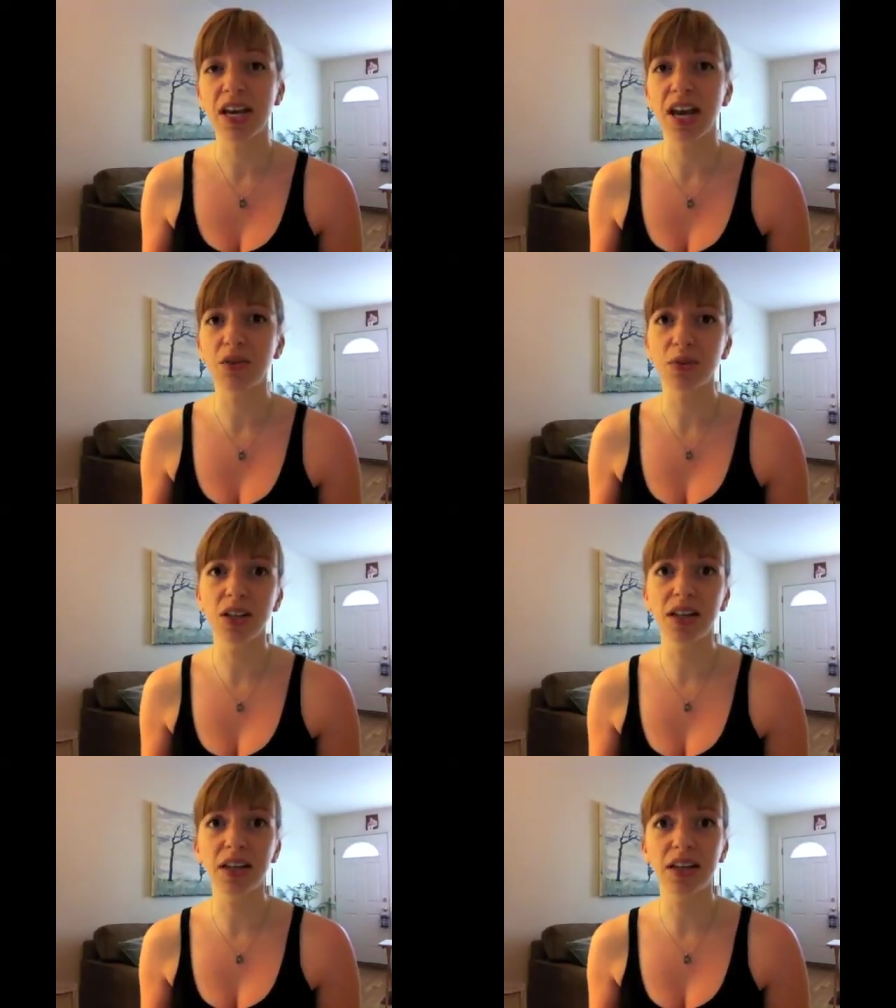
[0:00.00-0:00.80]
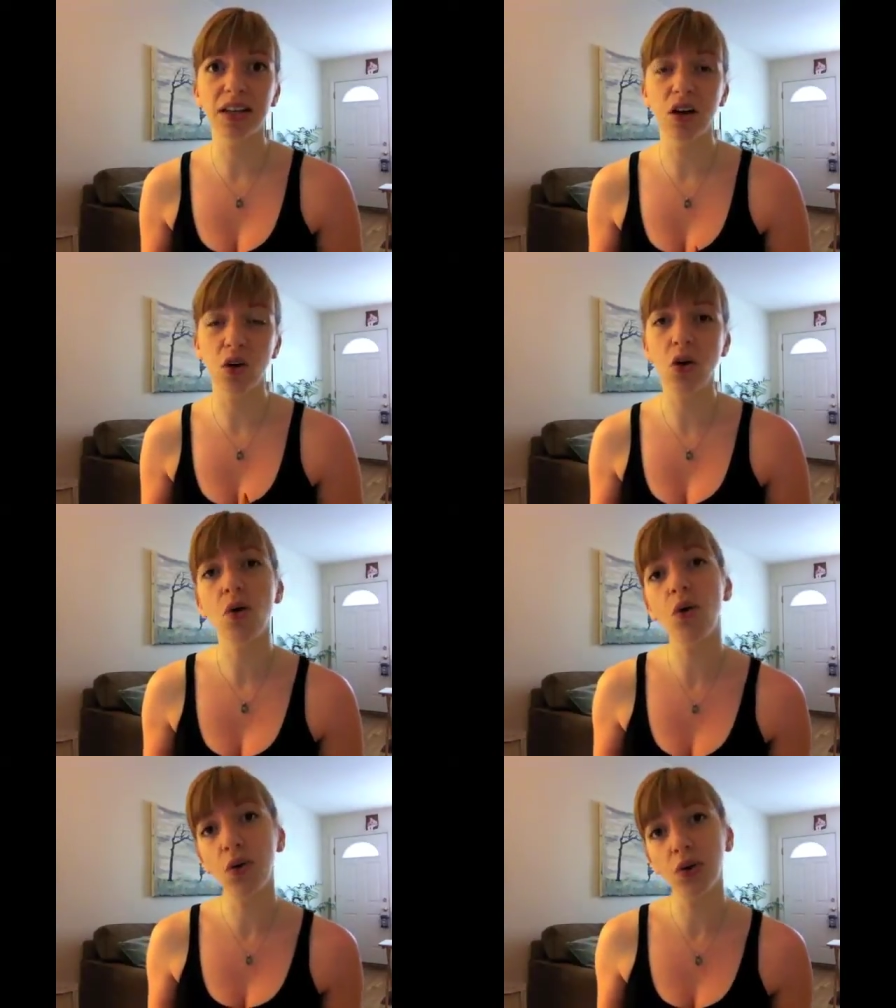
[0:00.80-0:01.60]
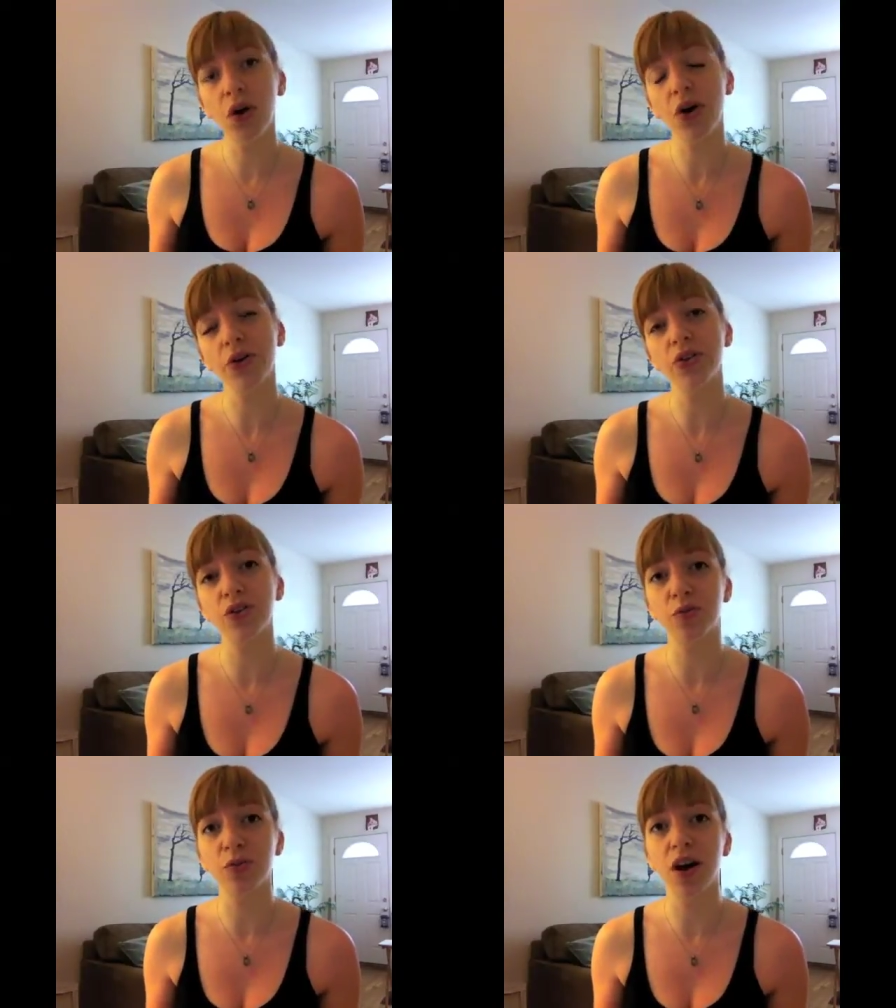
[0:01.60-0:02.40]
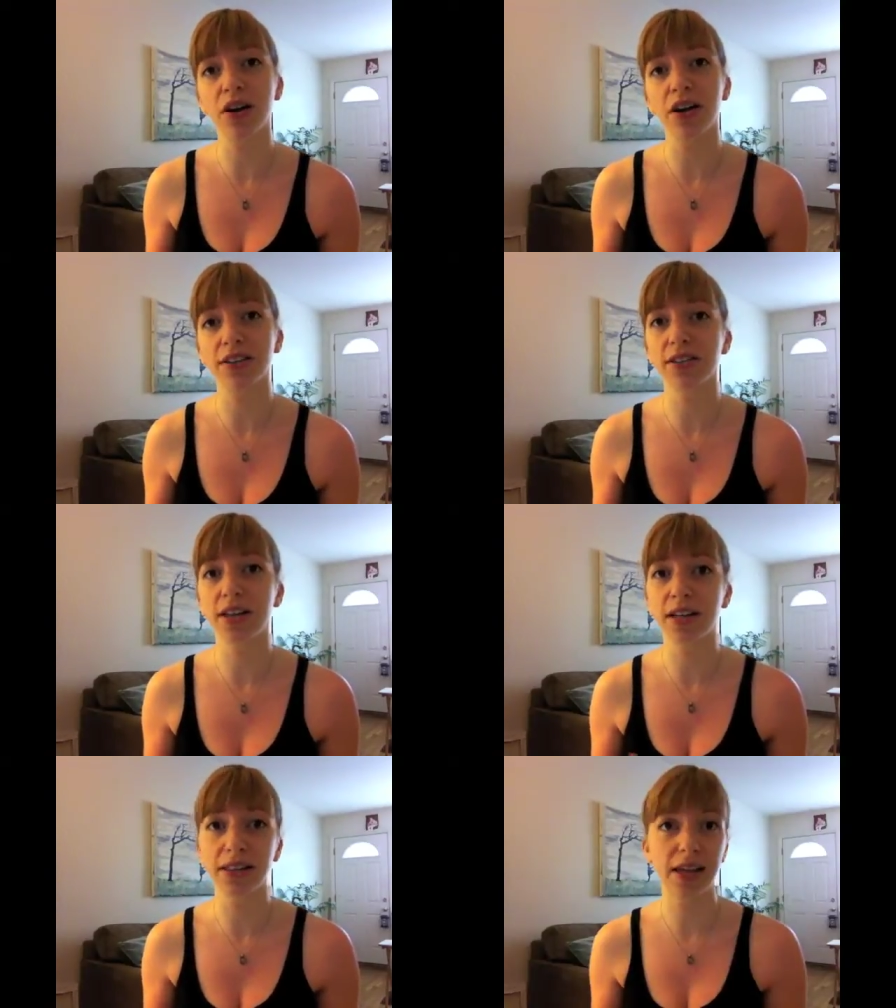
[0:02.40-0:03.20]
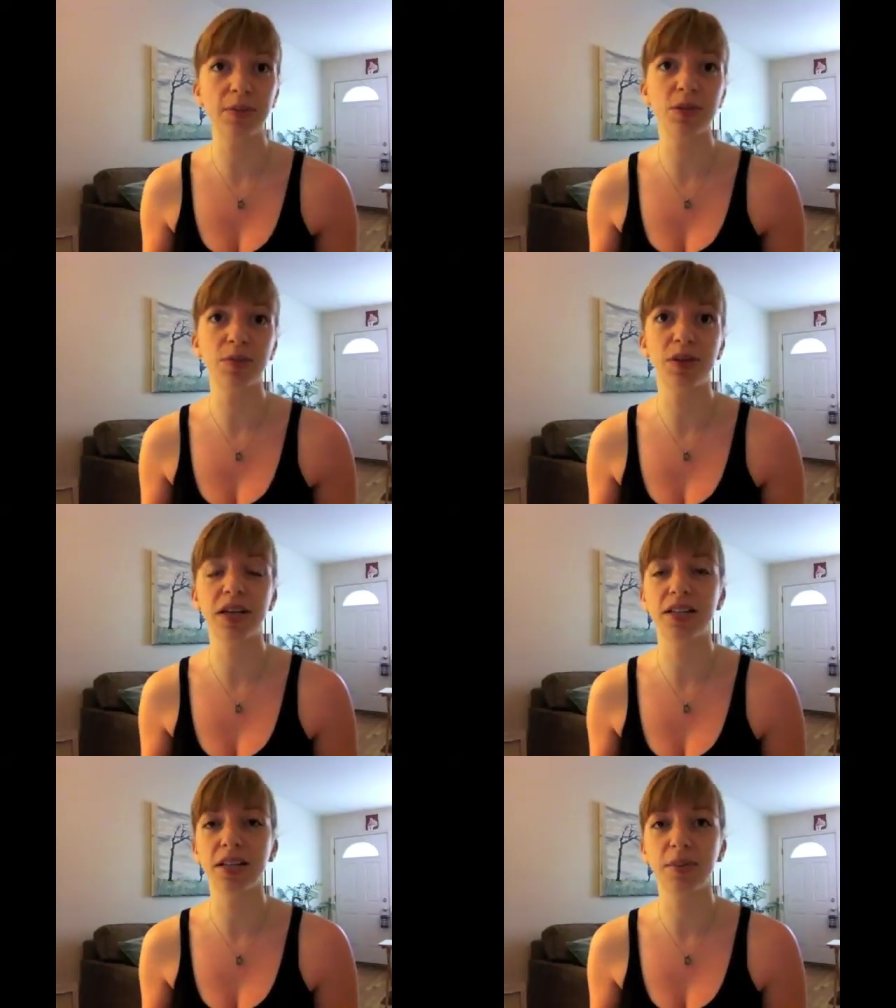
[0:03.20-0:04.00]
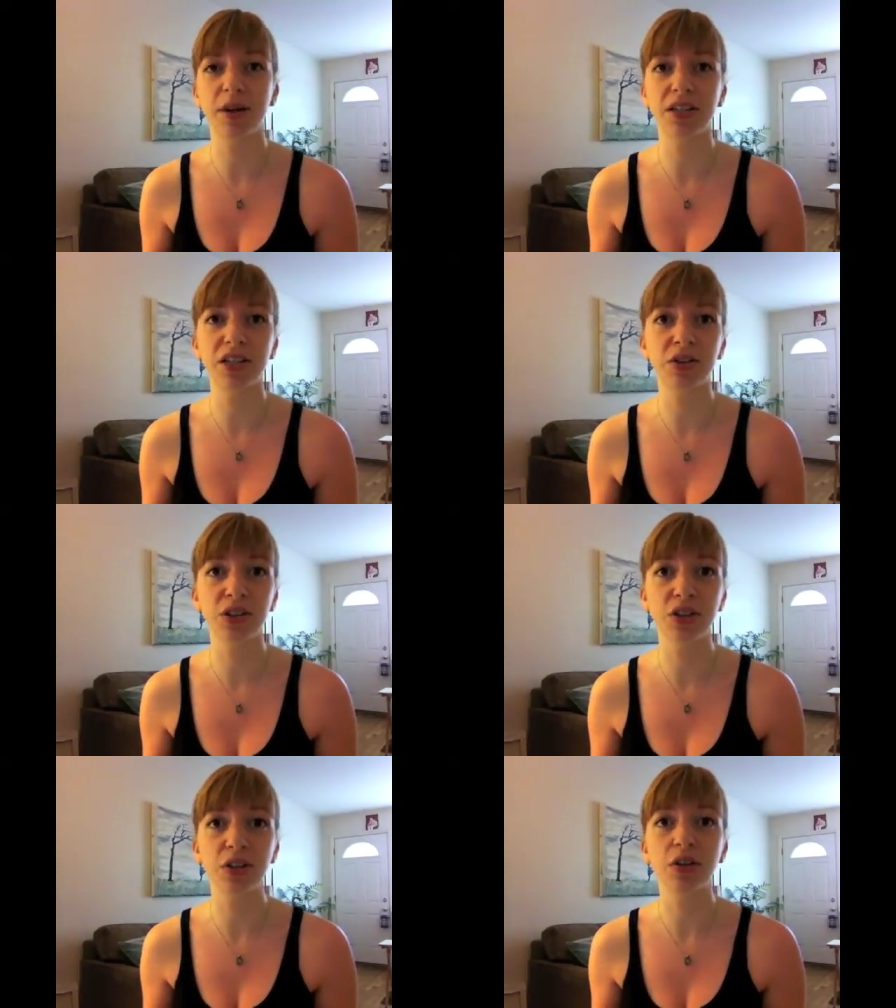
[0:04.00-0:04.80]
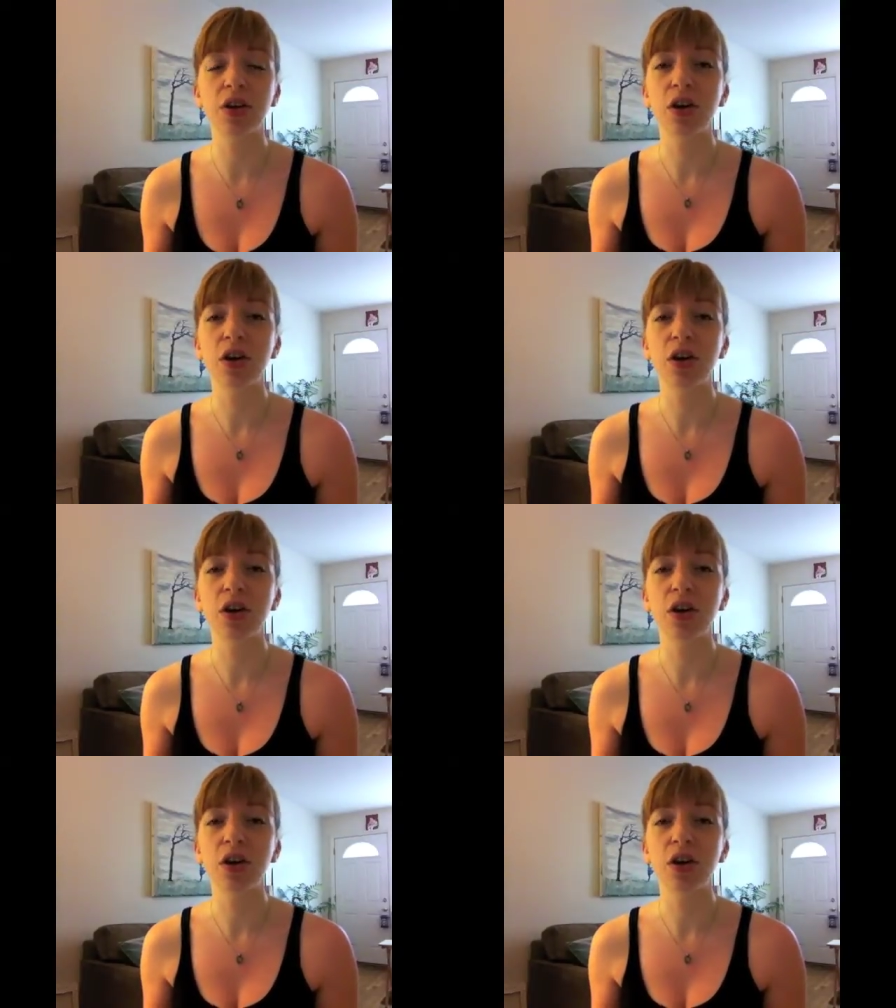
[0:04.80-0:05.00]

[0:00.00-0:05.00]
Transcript: and really a whole host of products that claim to be antibacterial,